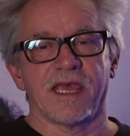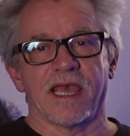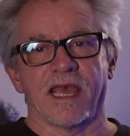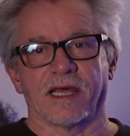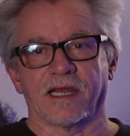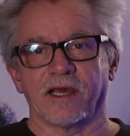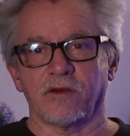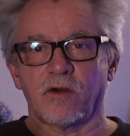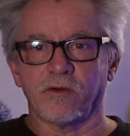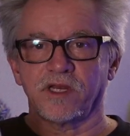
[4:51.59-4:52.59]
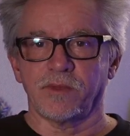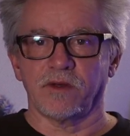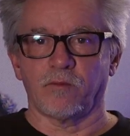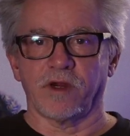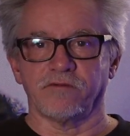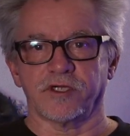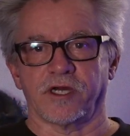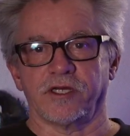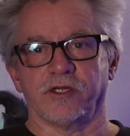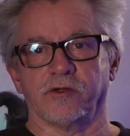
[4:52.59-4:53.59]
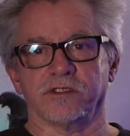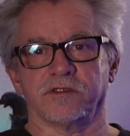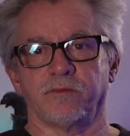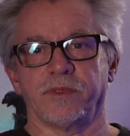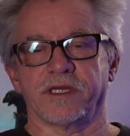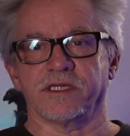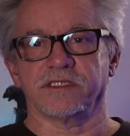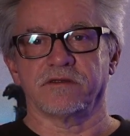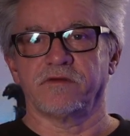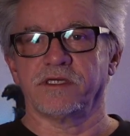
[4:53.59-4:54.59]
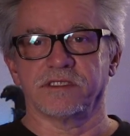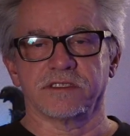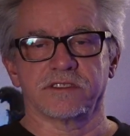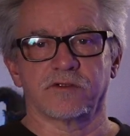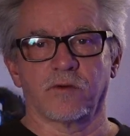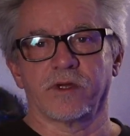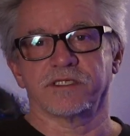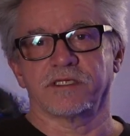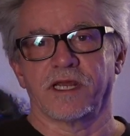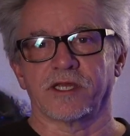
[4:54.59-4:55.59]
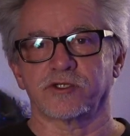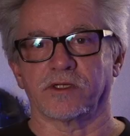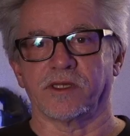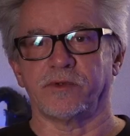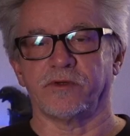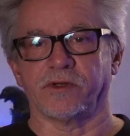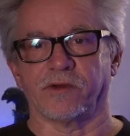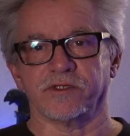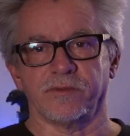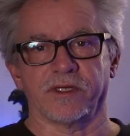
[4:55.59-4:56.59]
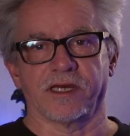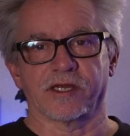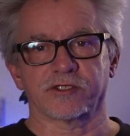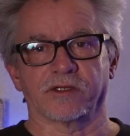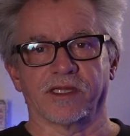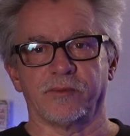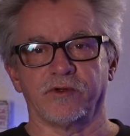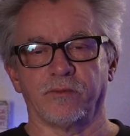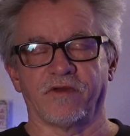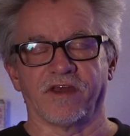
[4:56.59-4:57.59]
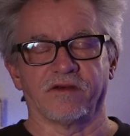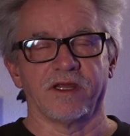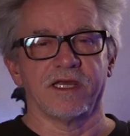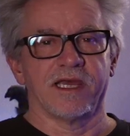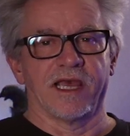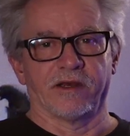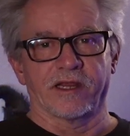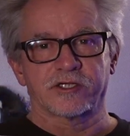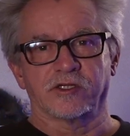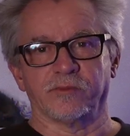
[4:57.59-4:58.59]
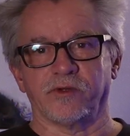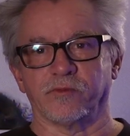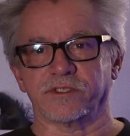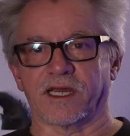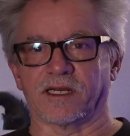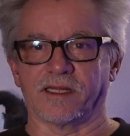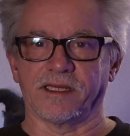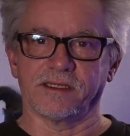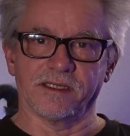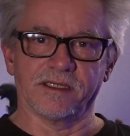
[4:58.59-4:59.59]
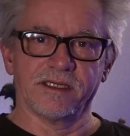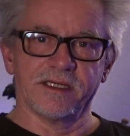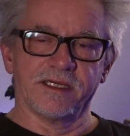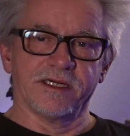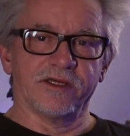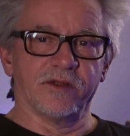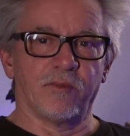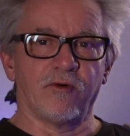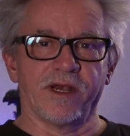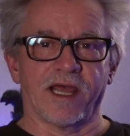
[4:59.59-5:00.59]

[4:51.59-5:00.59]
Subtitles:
And I had already been aware of John Hughes because of his stories in National Lampoon. I was a big National Lampoon fan, and National Lampoon was kind of like the point